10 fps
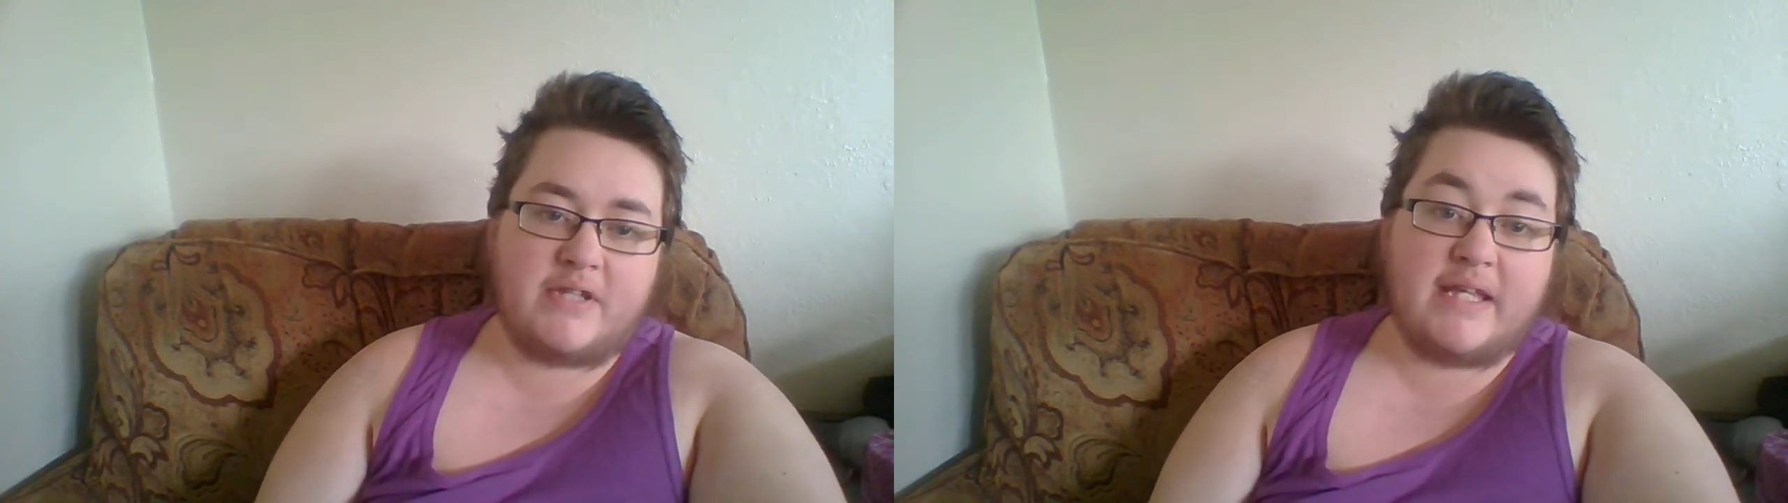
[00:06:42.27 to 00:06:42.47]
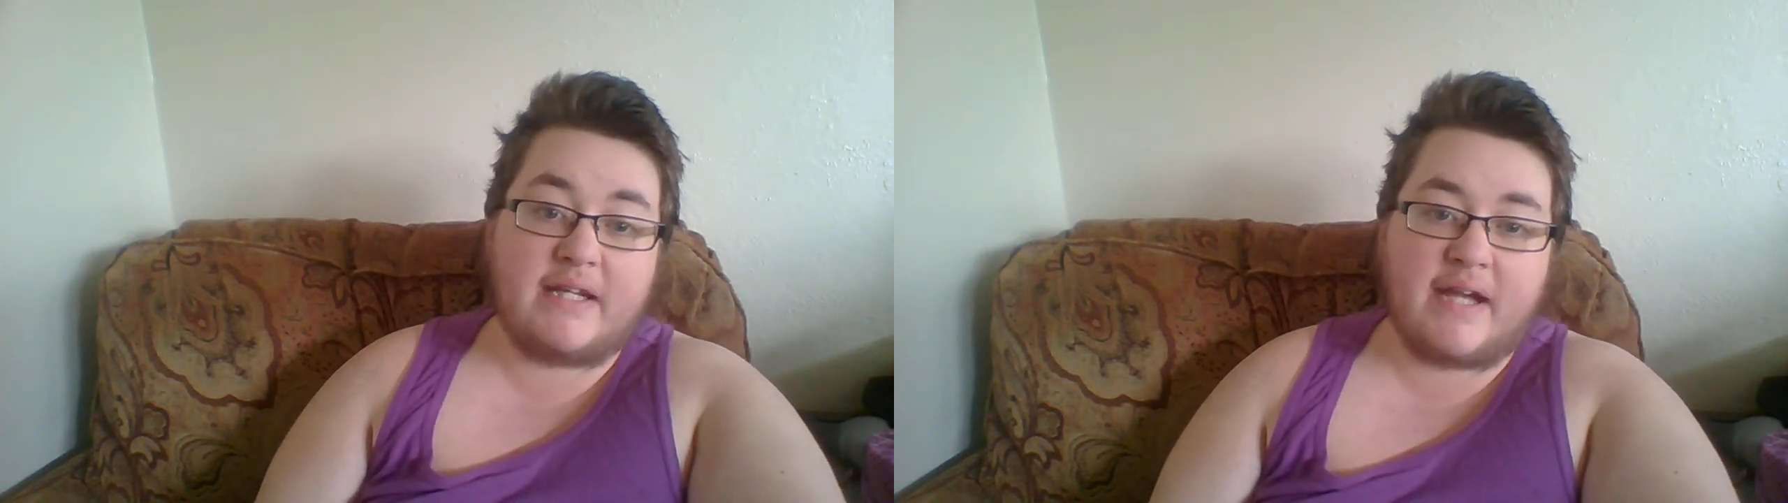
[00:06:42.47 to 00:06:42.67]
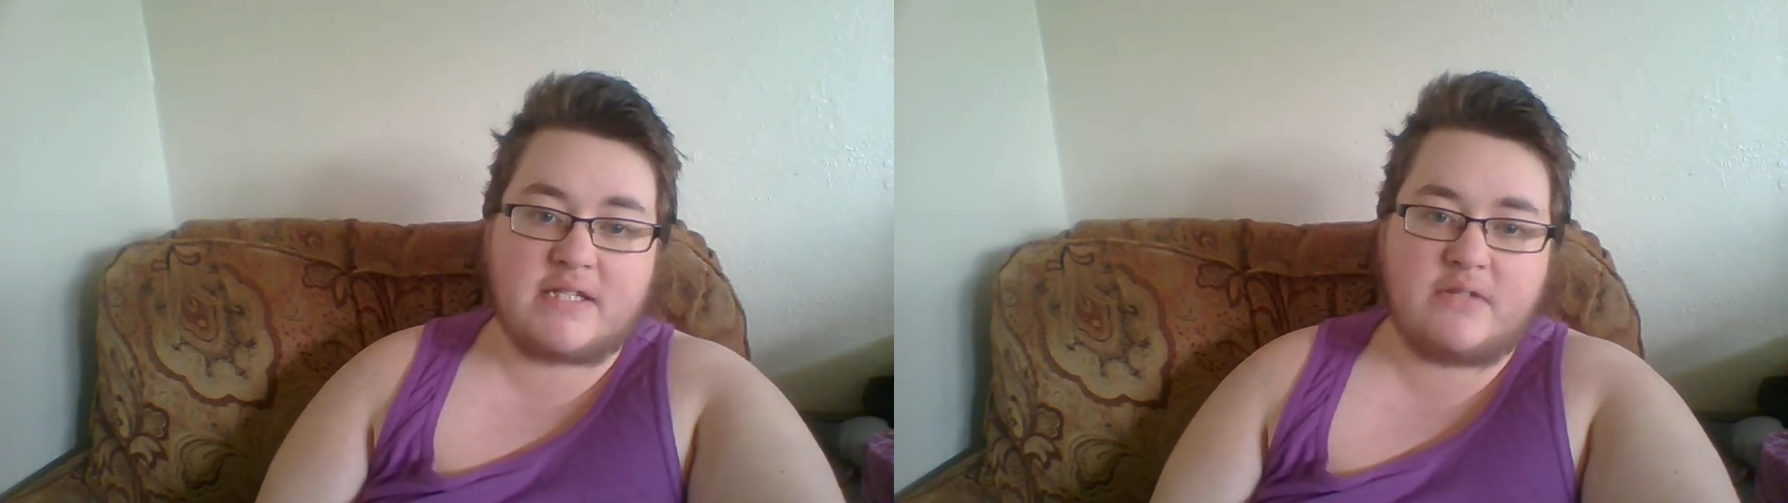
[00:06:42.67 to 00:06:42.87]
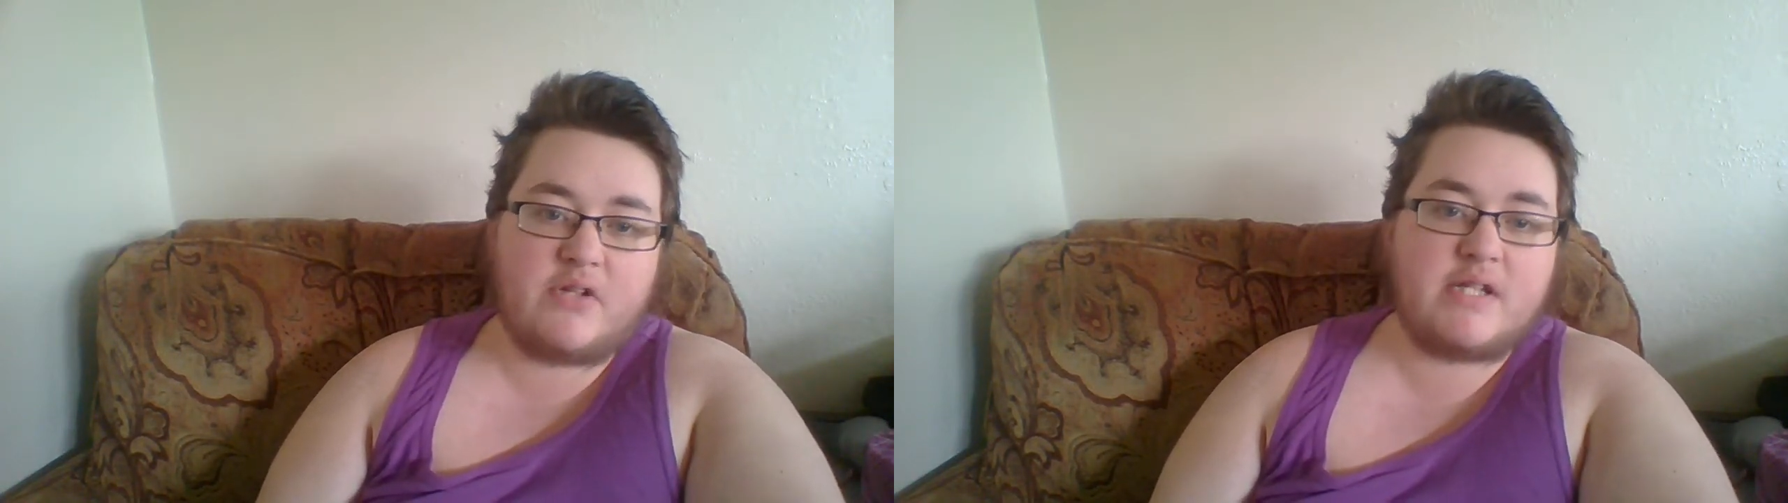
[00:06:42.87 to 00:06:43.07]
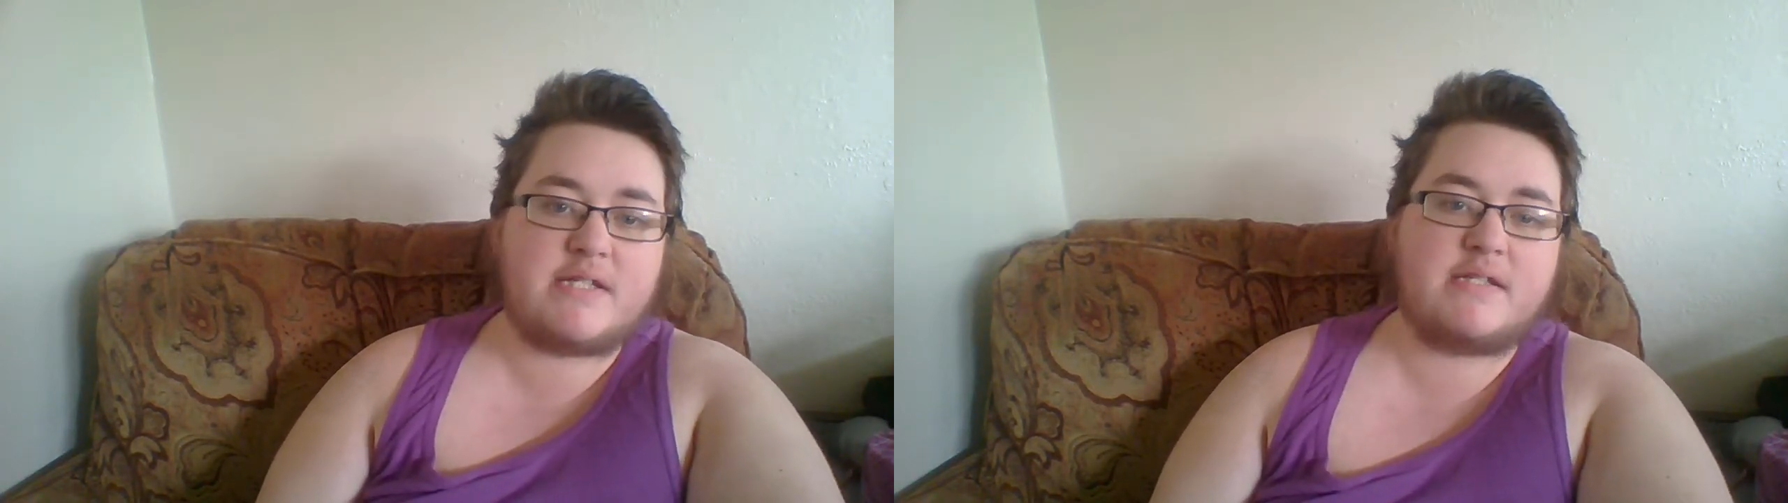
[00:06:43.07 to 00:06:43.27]
kid
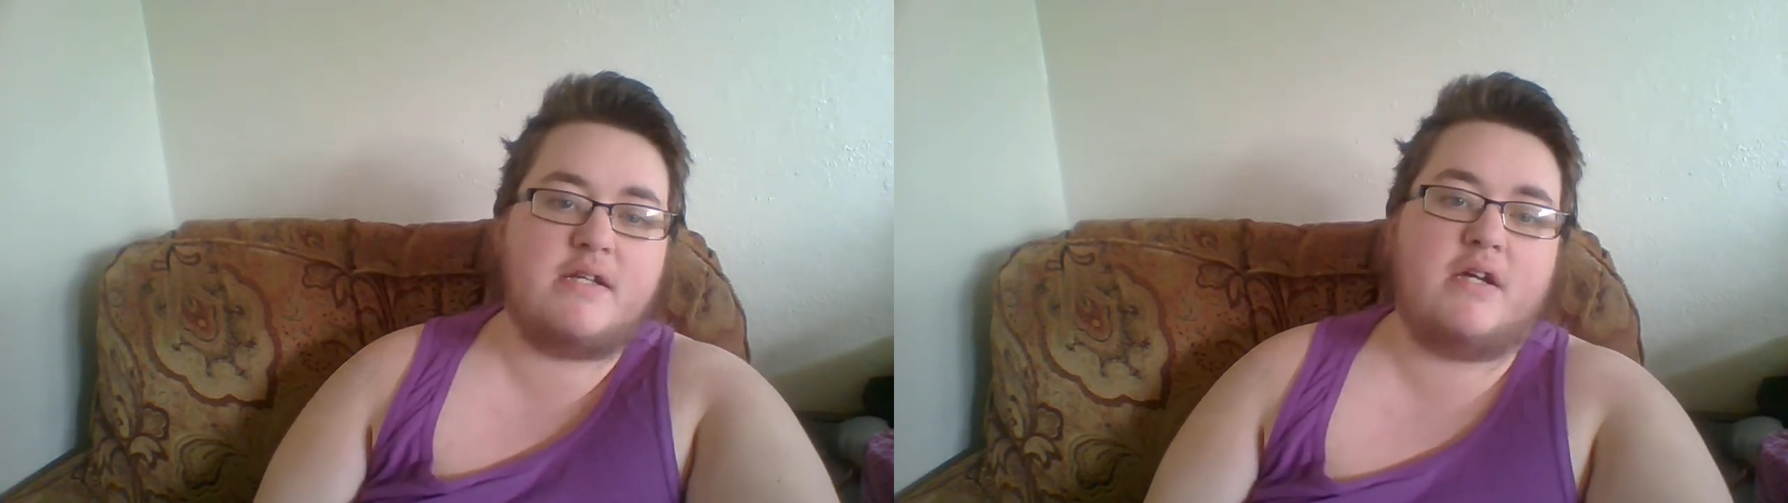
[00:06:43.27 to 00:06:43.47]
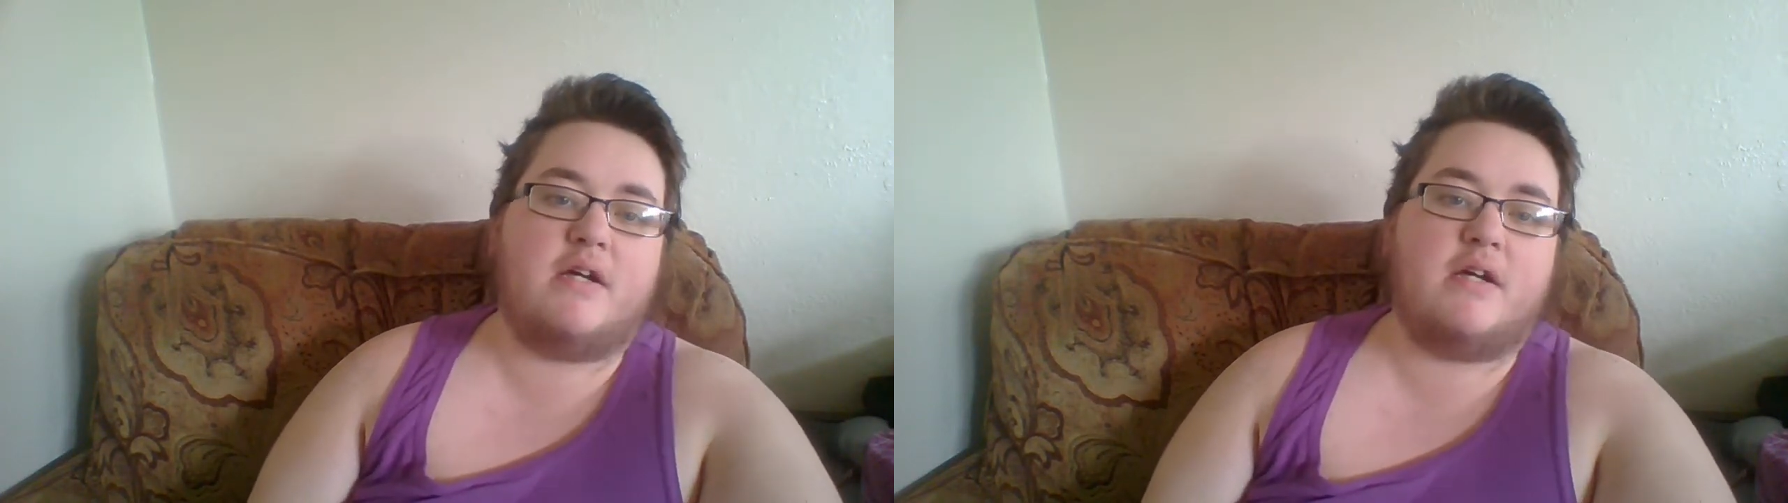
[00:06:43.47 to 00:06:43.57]
activities.